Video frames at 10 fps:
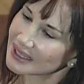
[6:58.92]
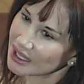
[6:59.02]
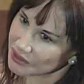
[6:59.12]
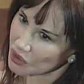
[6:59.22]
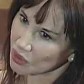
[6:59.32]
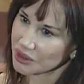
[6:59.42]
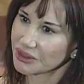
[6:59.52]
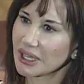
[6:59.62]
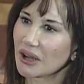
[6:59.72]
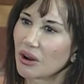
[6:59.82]
of course,
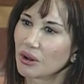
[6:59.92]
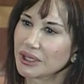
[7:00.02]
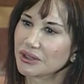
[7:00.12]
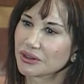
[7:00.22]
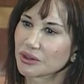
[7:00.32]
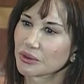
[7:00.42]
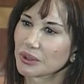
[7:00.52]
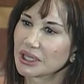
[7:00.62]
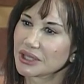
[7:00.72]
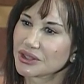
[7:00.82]
like all Eastern
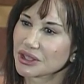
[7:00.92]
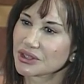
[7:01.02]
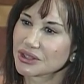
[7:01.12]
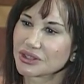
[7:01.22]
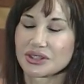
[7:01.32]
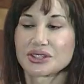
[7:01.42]
religions, it's a